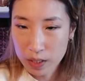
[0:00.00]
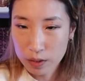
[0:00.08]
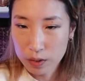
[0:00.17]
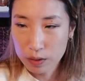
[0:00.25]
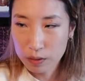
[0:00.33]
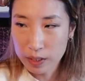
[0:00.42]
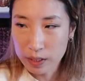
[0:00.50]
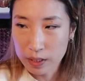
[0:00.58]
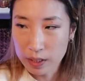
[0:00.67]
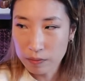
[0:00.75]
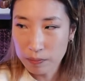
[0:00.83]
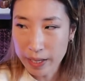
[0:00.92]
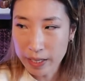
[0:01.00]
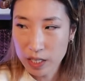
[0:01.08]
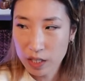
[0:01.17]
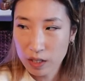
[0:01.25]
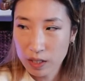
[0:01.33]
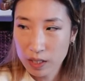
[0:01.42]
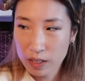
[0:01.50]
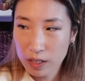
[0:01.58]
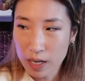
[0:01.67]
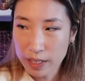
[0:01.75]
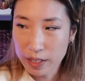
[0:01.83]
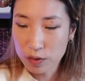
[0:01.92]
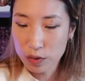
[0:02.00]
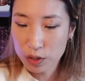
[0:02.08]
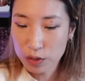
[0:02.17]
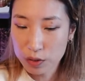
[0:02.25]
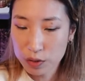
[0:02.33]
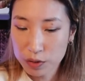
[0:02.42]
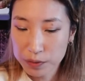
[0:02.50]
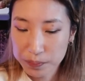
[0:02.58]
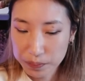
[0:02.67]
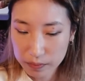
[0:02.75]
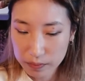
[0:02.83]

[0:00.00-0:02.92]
go in my kindergarten i used to